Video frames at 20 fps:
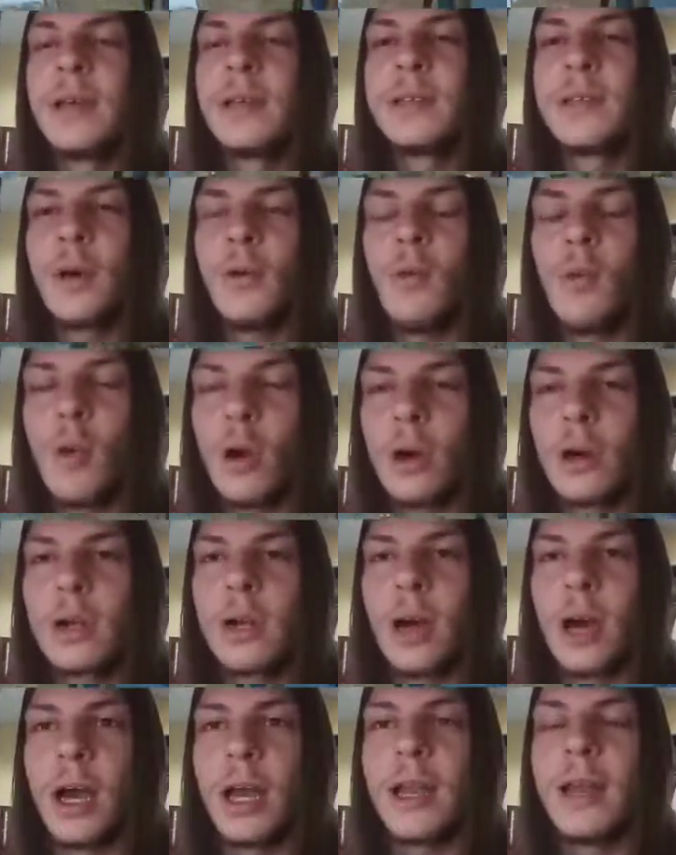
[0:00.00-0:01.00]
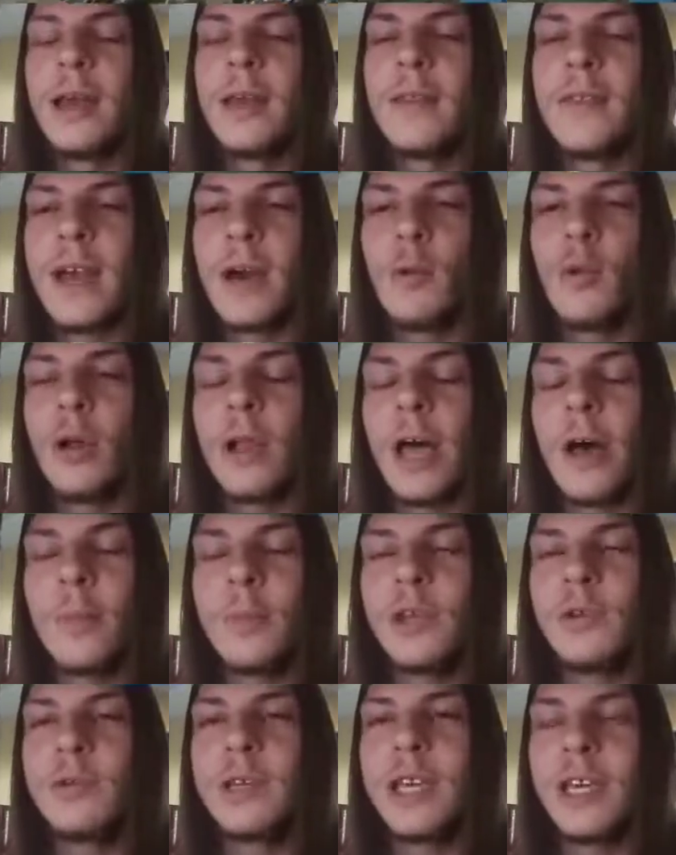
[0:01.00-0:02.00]
to work on that will help
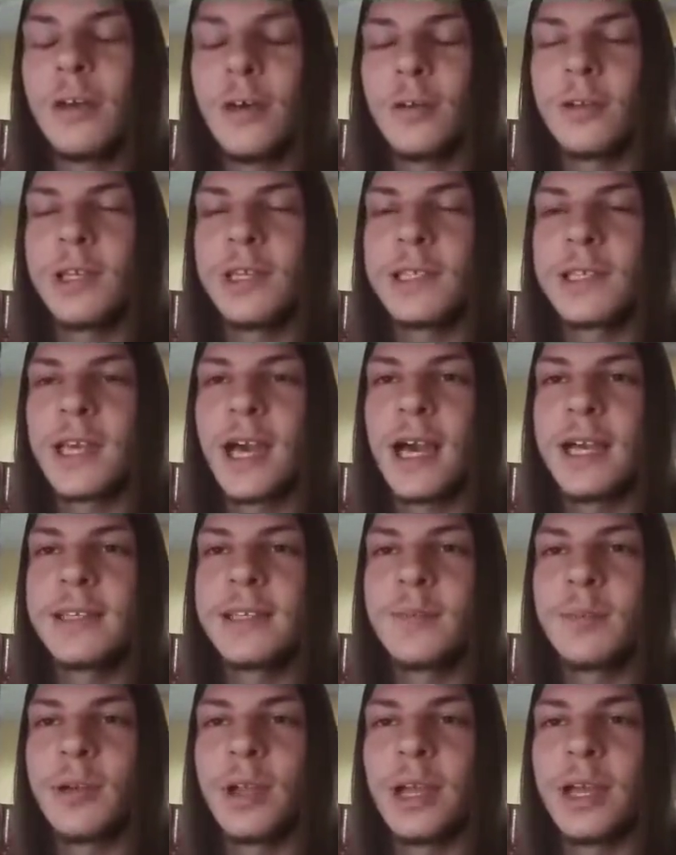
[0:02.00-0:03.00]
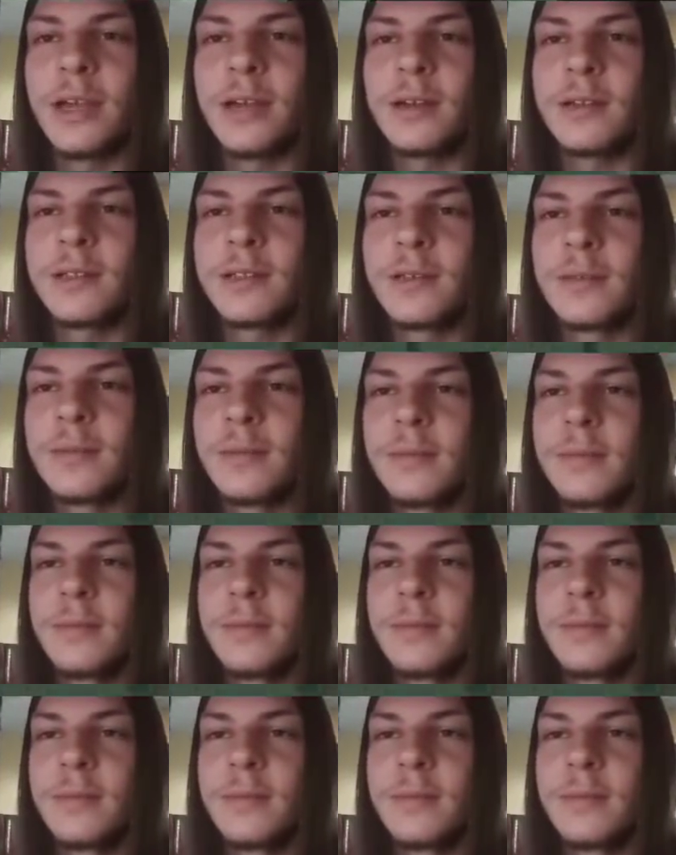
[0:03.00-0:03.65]
you kill these kinds of players.